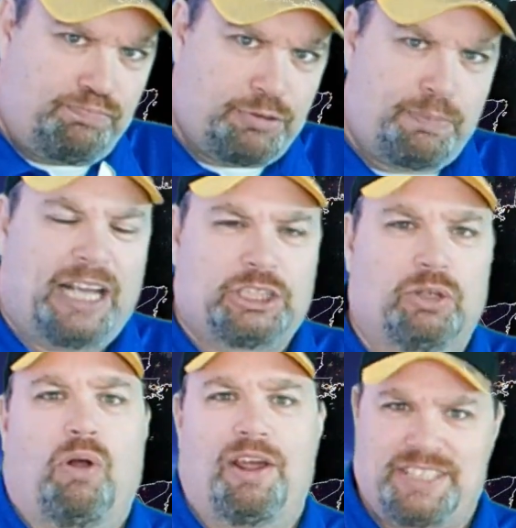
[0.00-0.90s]

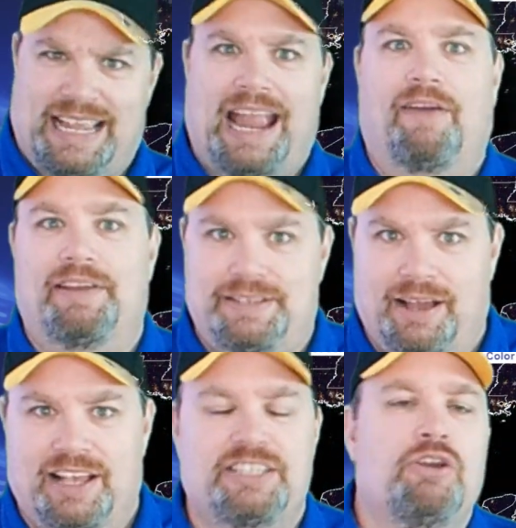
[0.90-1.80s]
special on Saharan
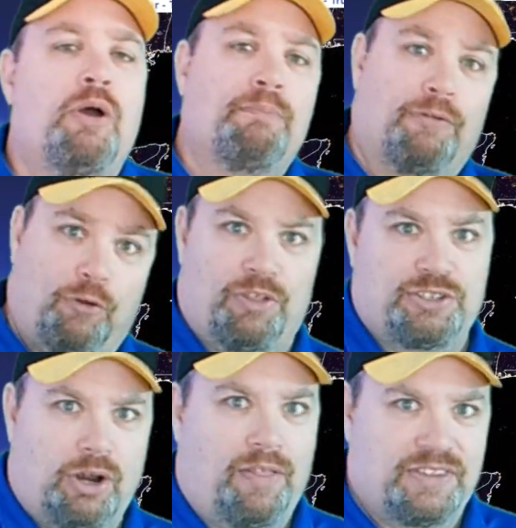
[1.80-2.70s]
dust before the
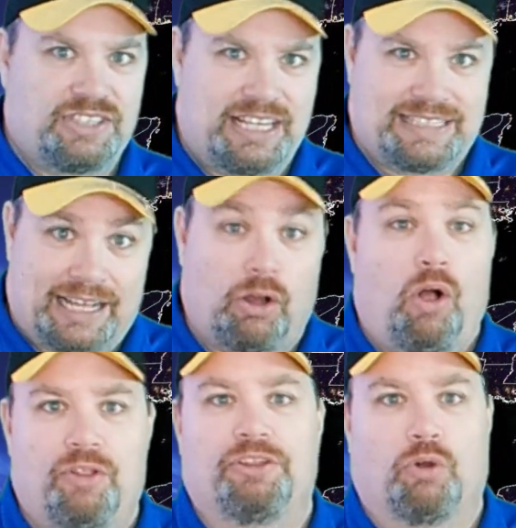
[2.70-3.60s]
start of the season. I
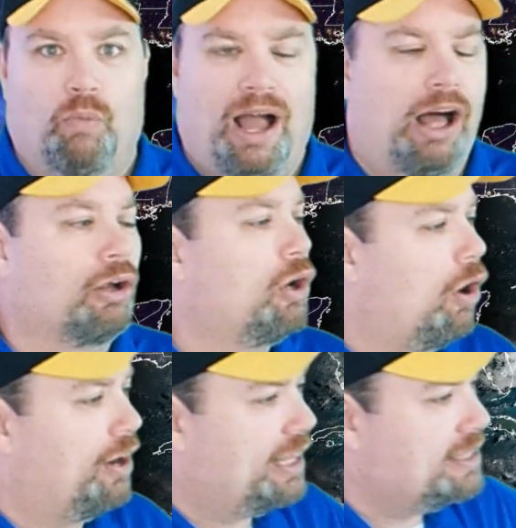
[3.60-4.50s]
called it the wild
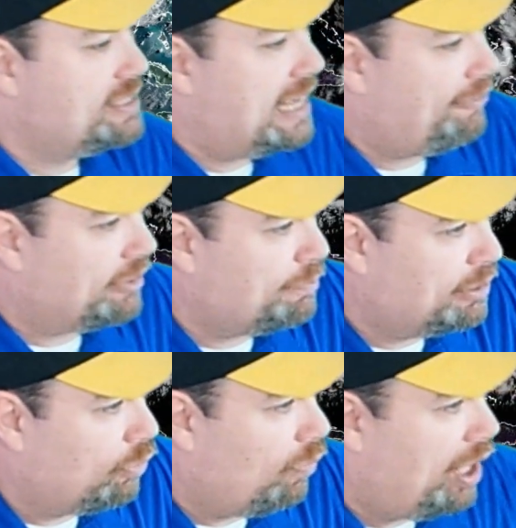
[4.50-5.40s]
card, and it's definitely
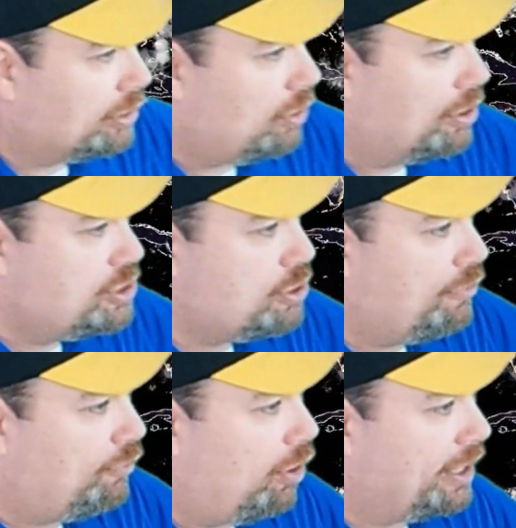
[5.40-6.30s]
been the wild card
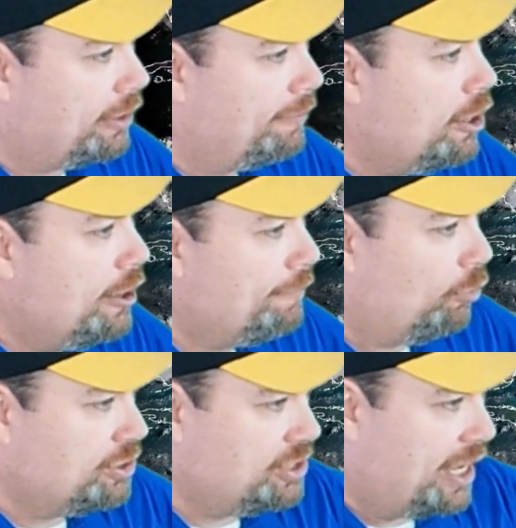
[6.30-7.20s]
so far here
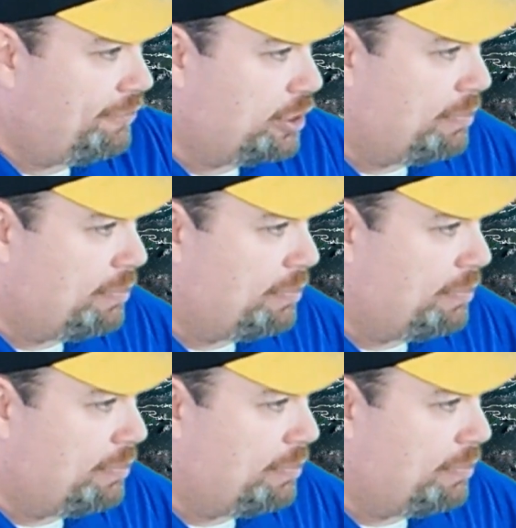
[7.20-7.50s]
for today for the